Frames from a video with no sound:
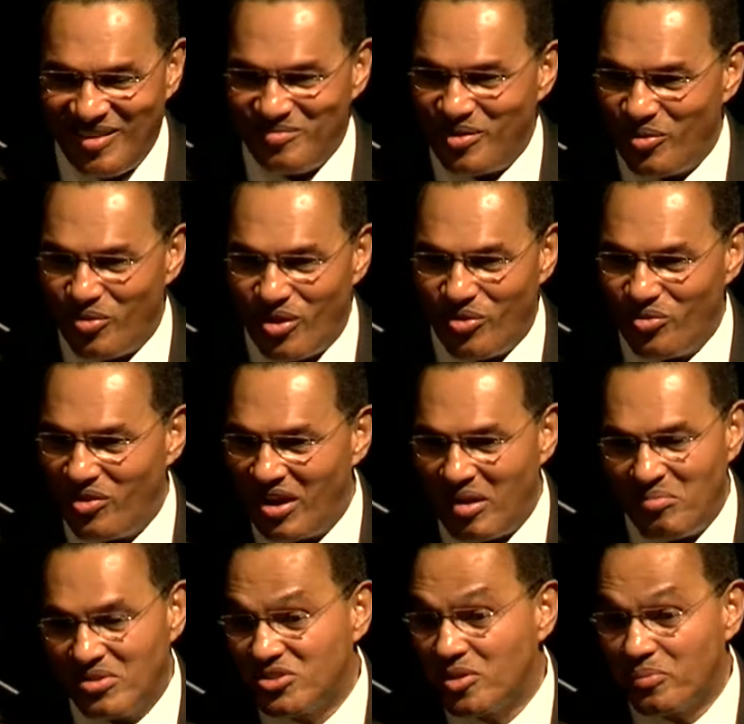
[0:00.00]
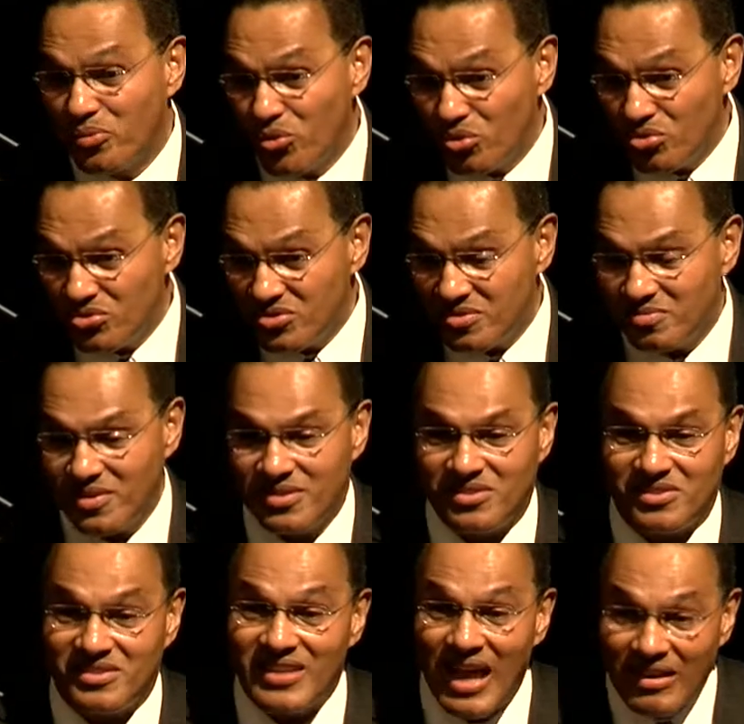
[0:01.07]
But we're reading Mr. Proust,
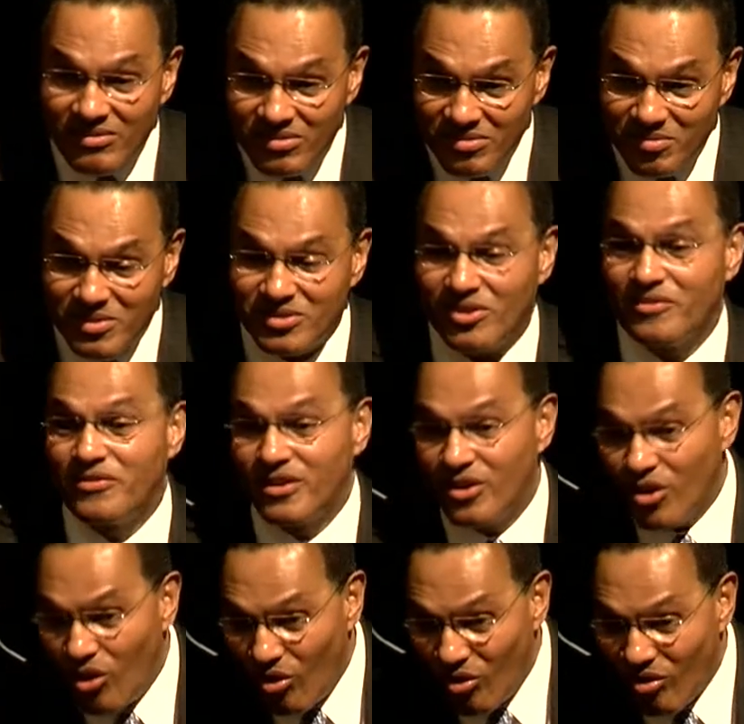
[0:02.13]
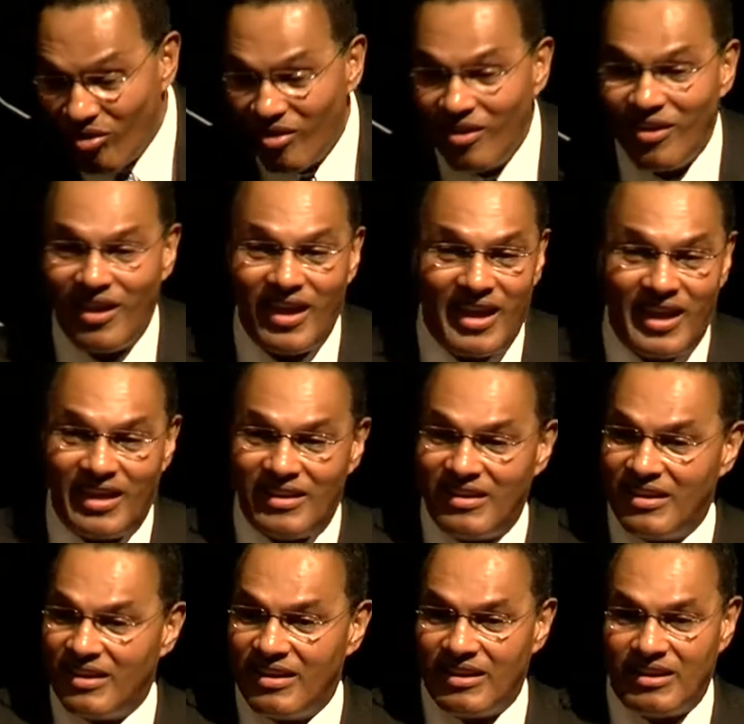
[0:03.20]
Mr. Sach, Mr. Fanon, and
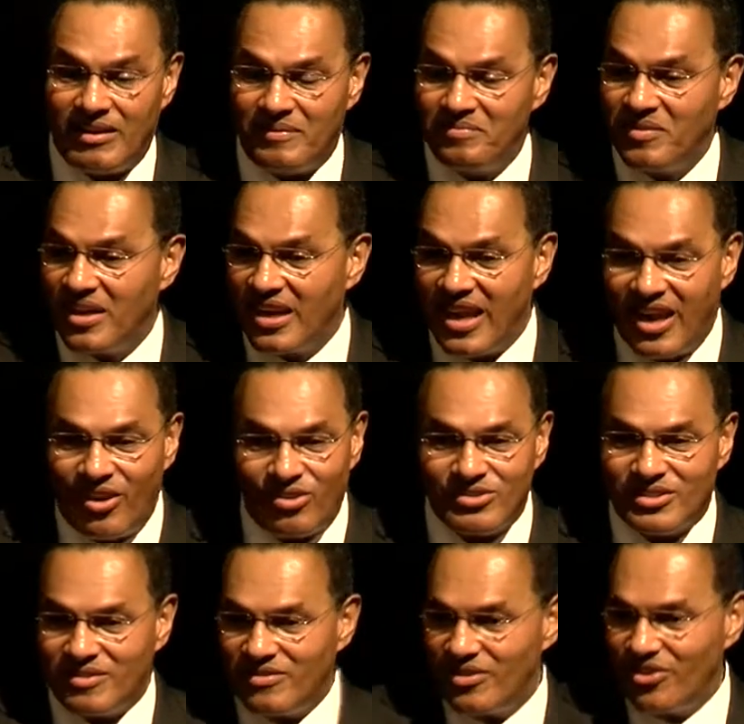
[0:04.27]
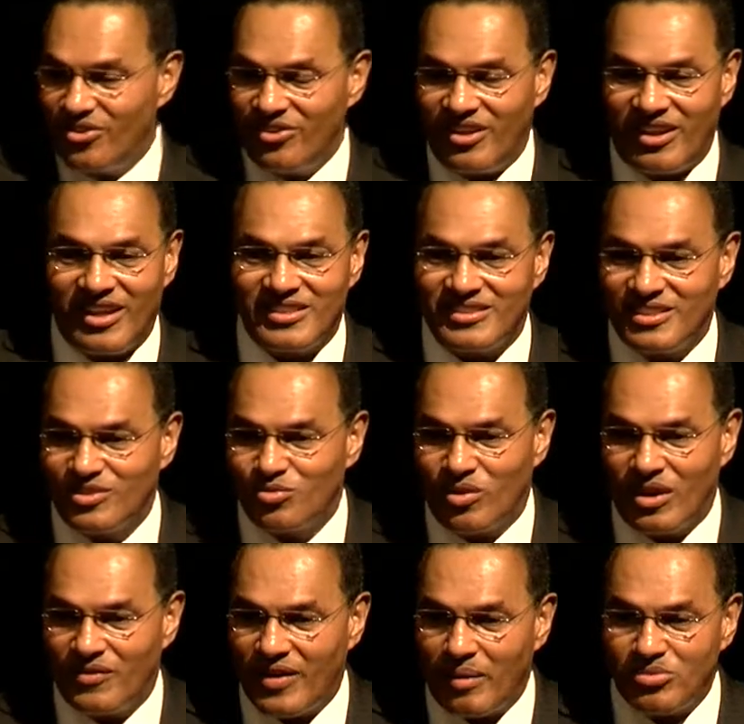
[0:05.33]
uh, layers of learning. It's just
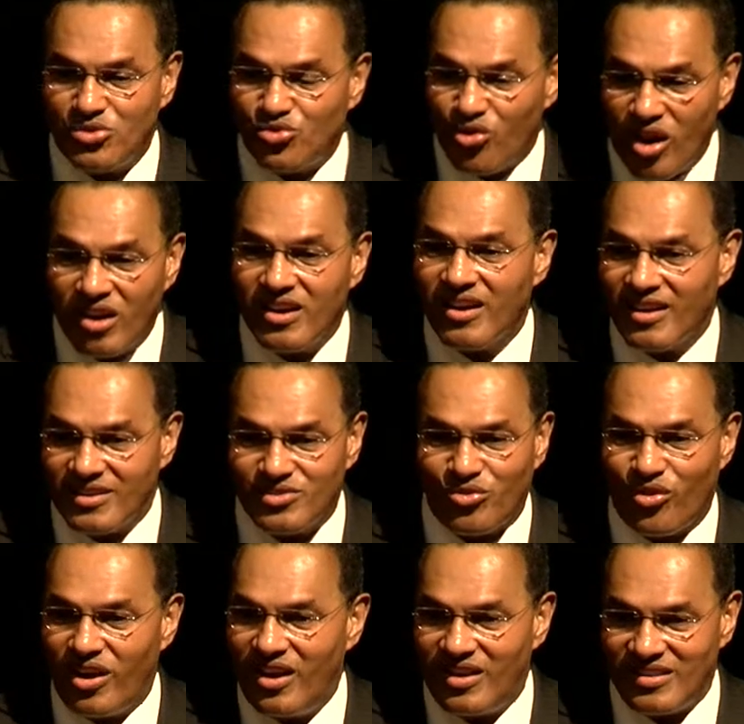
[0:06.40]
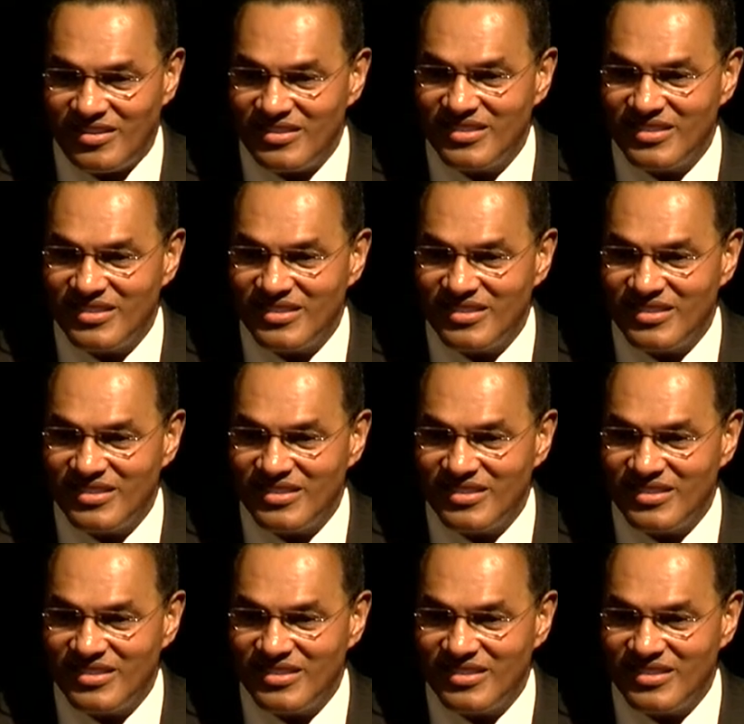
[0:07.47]
wonderful. I'm struggling. It's great.